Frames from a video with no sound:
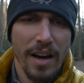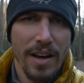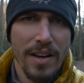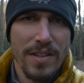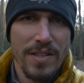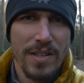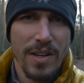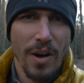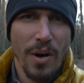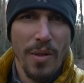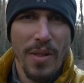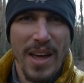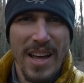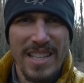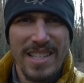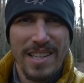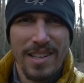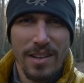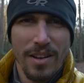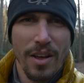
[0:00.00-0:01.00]
So
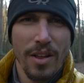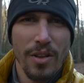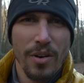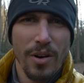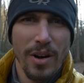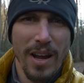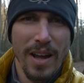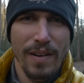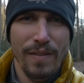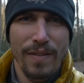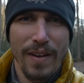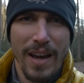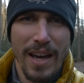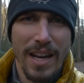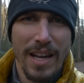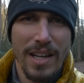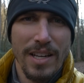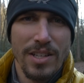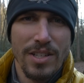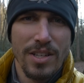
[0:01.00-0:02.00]
that's another
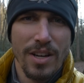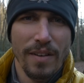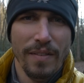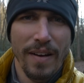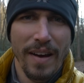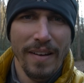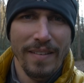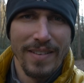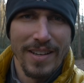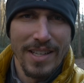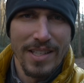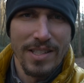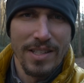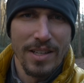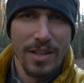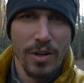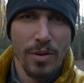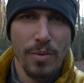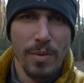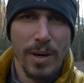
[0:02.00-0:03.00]
advantage of having a
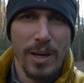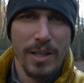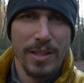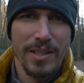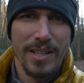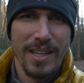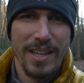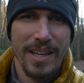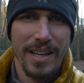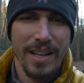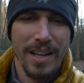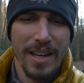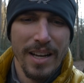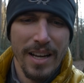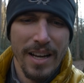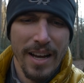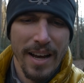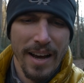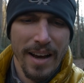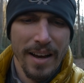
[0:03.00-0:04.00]
single wall tent.
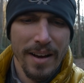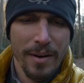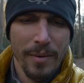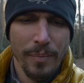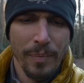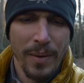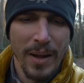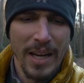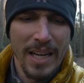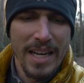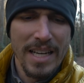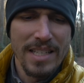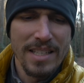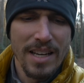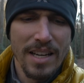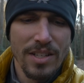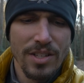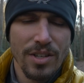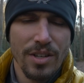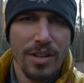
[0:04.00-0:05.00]
I guess
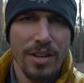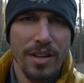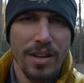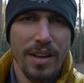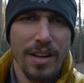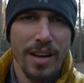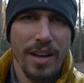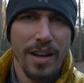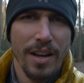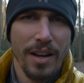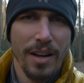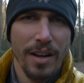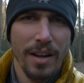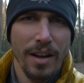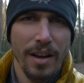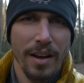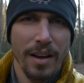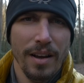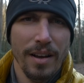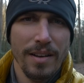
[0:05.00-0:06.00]
I should
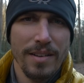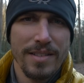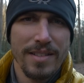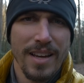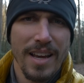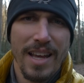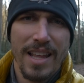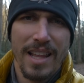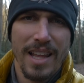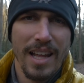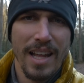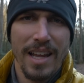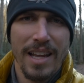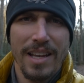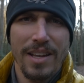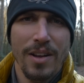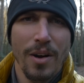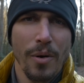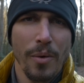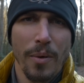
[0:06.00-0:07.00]
say that
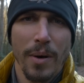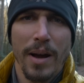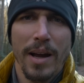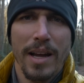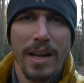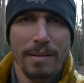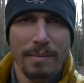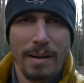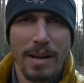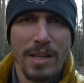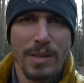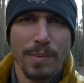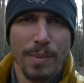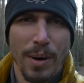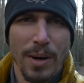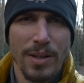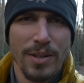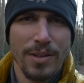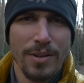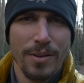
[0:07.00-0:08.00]
in no way am I
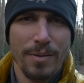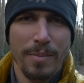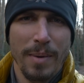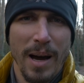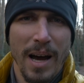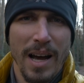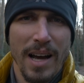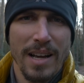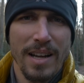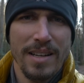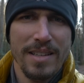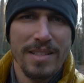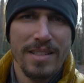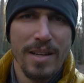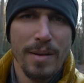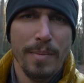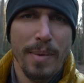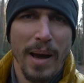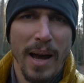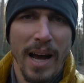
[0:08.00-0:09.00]
sponsored by
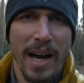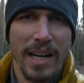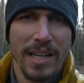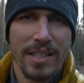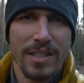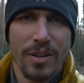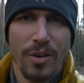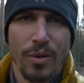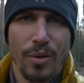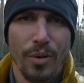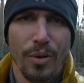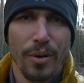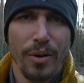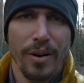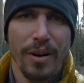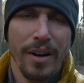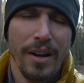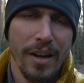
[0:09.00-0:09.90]
Zpacks or